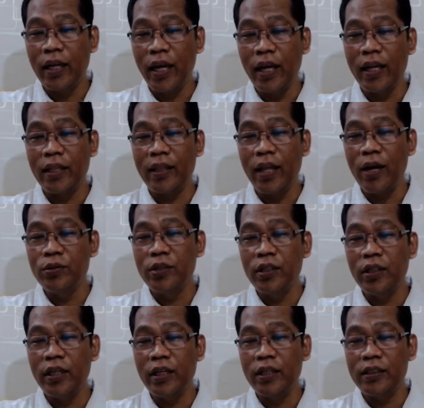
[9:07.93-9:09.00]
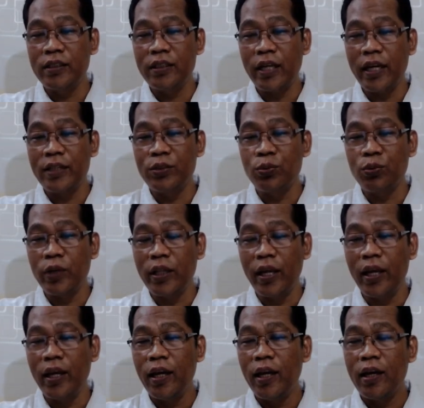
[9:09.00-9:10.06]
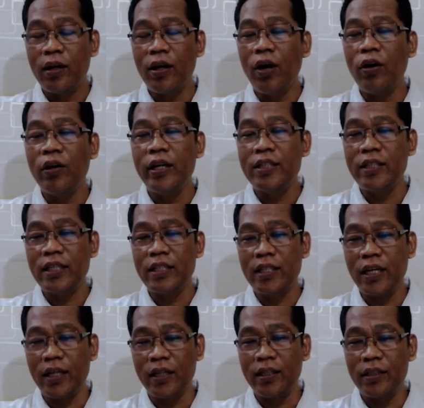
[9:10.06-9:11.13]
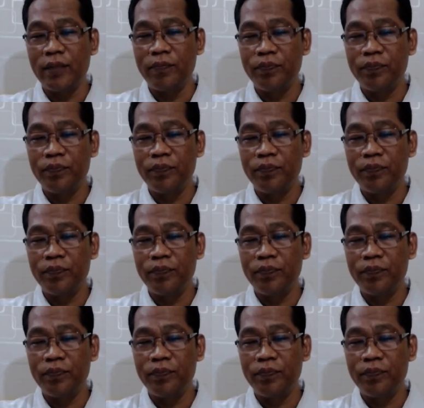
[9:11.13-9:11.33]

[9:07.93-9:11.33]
and 1,000 years as one day. God is eternal.